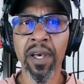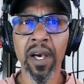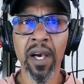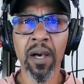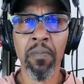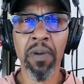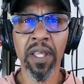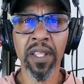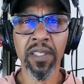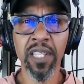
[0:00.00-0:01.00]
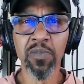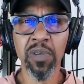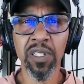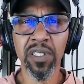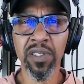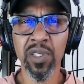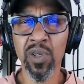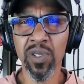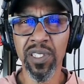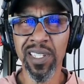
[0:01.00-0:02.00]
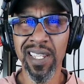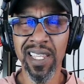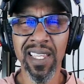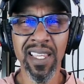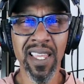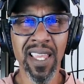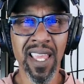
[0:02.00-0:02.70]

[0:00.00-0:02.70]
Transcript: But it takes place in New York City,